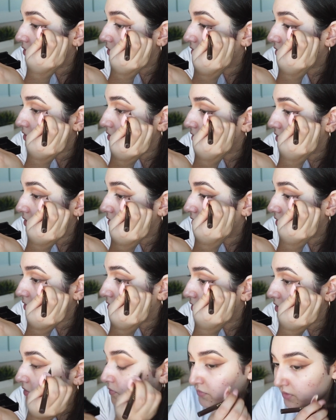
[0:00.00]
line
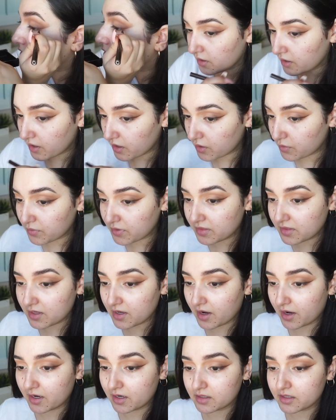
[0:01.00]
here. And with the
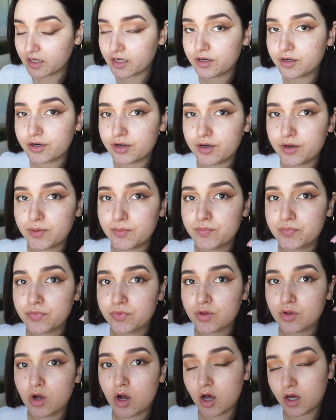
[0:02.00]
eyeliner,
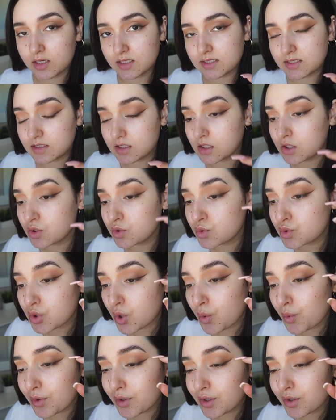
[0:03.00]
honestly, you
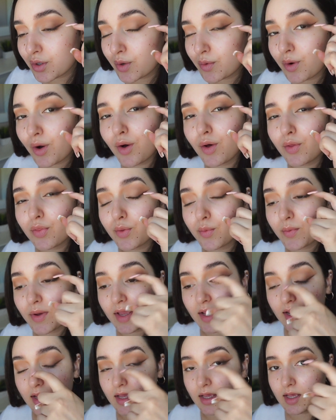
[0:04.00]
don't want to go all the
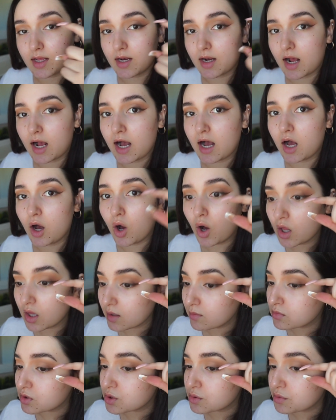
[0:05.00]
way in. All
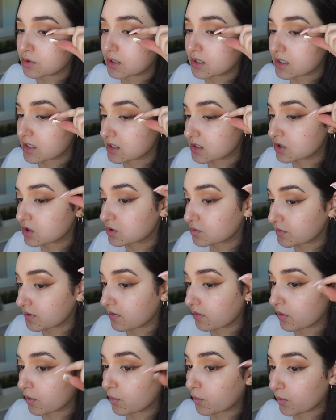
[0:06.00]
I'm doing is doing
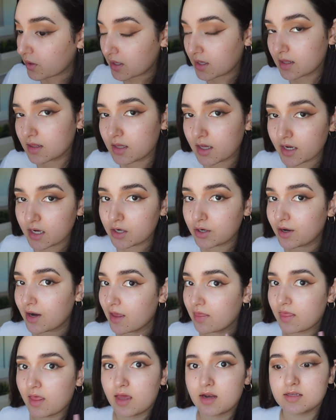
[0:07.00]
the wing liner,
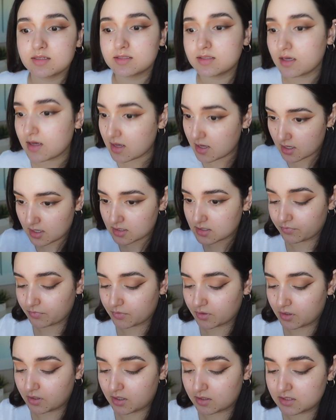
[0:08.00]
and that is it.
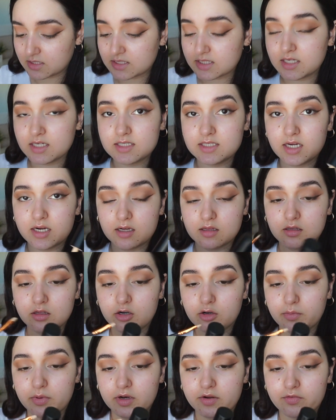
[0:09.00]
And I'm just gonna take a
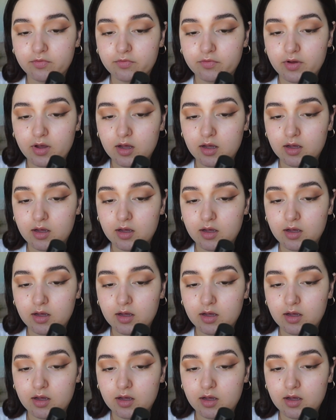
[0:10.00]
little bit of